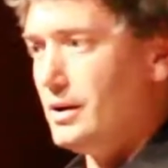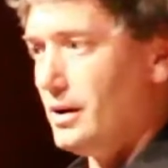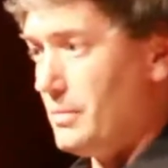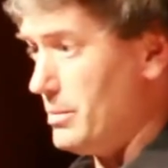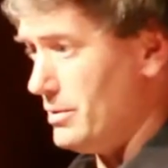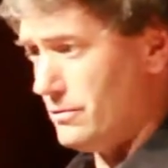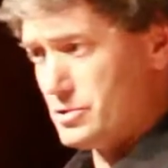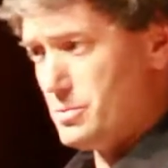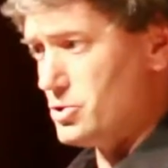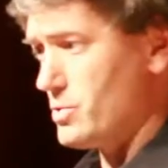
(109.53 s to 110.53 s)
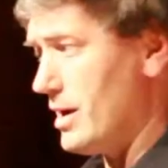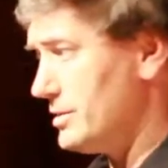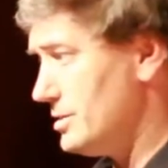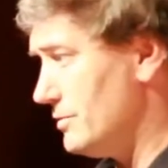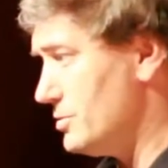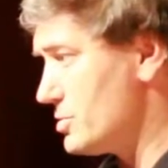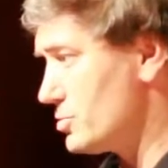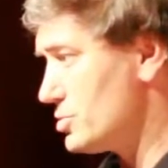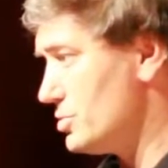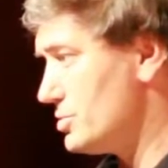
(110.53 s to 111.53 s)
maybe even for spirituality if you so
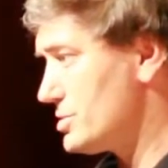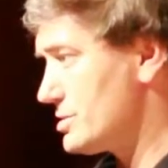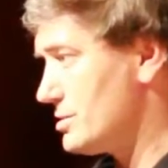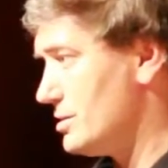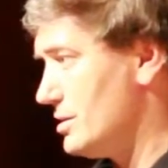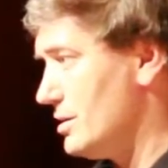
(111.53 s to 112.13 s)
choose,